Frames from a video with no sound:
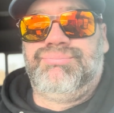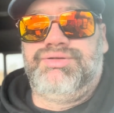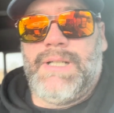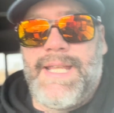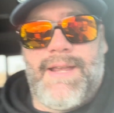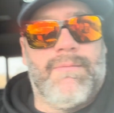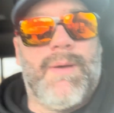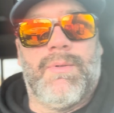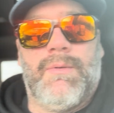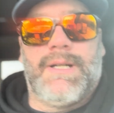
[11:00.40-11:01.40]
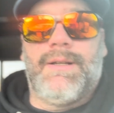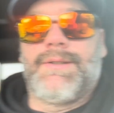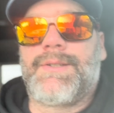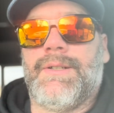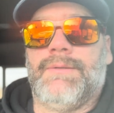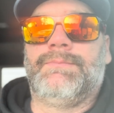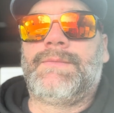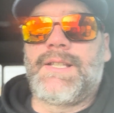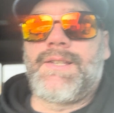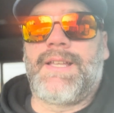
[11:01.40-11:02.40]
I can't remember what else. So
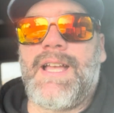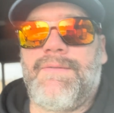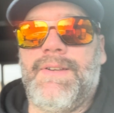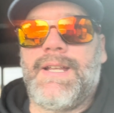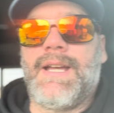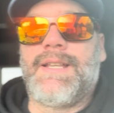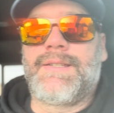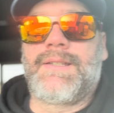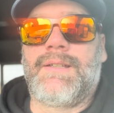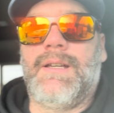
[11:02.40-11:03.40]
that's all I got for you guys.